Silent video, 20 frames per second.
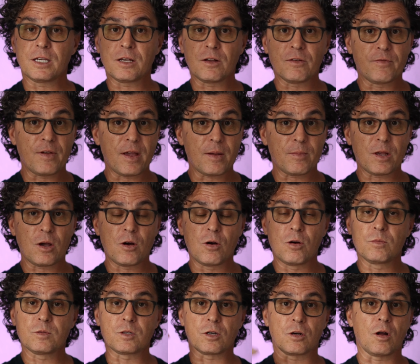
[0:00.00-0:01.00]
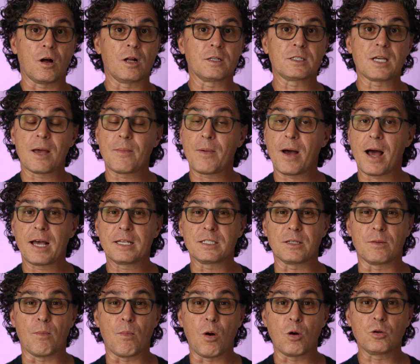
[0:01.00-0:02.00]
Single family homes are at all time
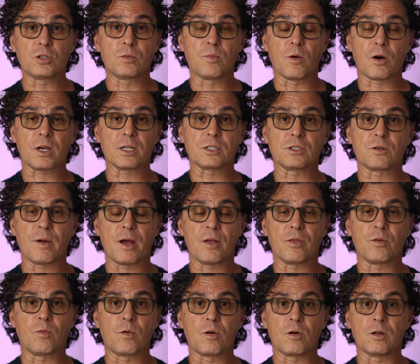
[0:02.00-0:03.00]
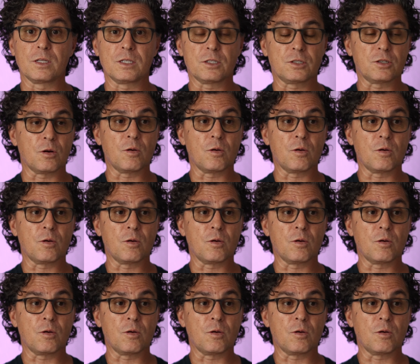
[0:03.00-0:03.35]
highs in most markets around the world.